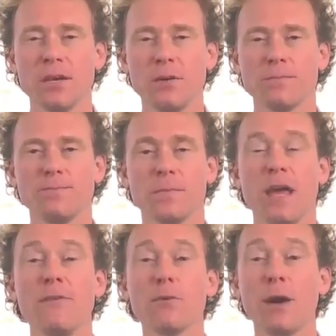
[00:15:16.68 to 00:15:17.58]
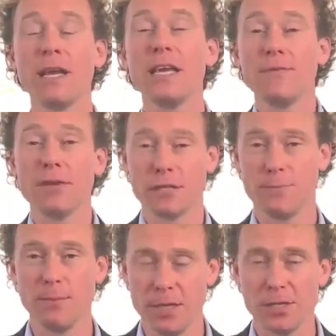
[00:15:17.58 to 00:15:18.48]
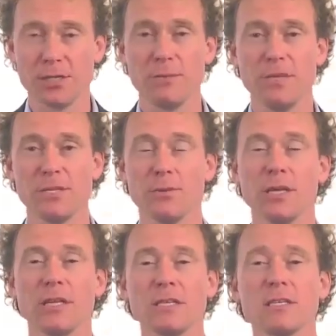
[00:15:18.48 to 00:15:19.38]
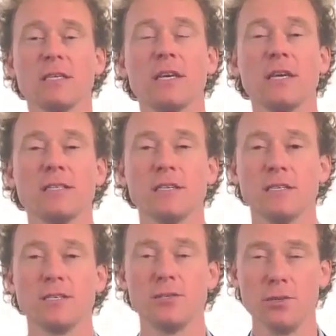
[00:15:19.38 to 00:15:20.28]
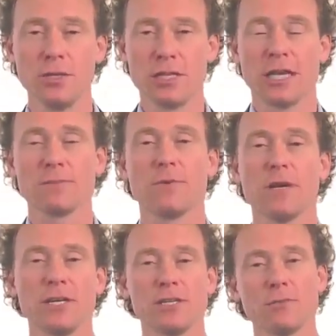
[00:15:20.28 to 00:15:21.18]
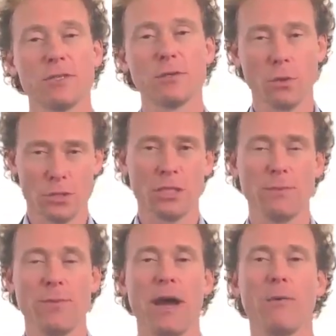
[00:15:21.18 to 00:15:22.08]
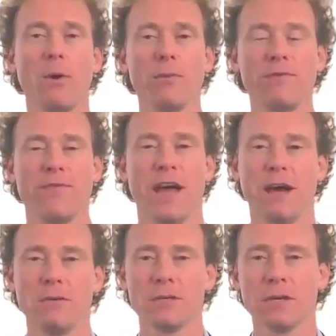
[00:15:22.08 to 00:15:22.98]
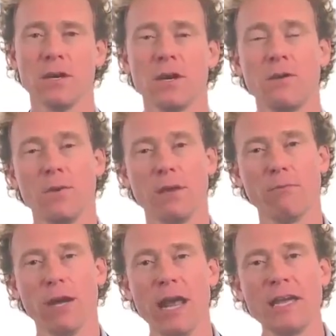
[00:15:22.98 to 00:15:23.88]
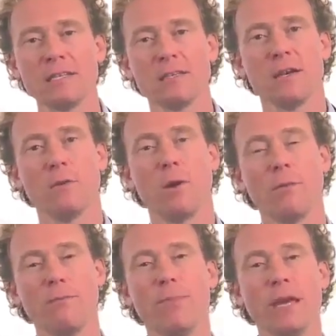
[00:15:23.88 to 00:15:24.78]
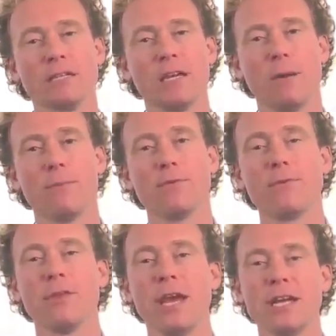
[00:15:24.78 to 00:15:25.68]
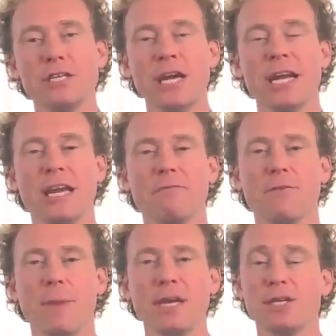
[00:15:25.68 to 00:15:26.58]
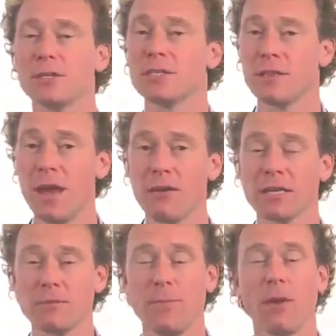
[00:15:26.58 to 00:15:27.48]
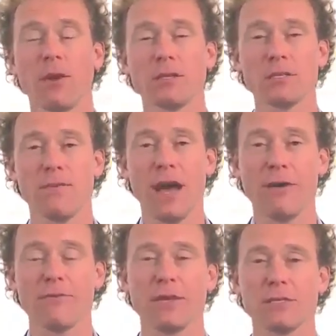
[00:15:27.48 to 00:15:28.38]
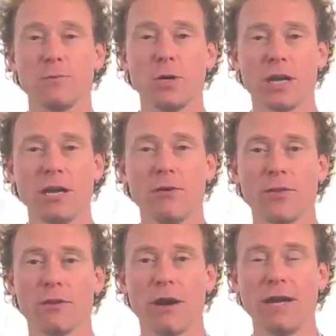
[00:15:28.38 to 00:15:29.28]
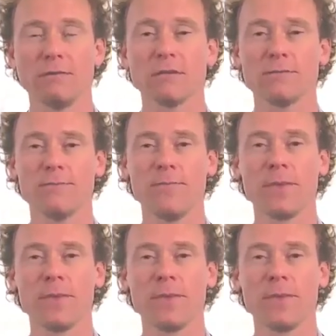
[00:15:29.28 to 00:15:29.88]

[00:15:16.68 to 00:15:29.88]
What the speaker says: So they've already given us permission to be doing this, to do this exploration. We talk to them about what we found. We relate what we've picked up through the energetic information to their experience of how things are working on the ground,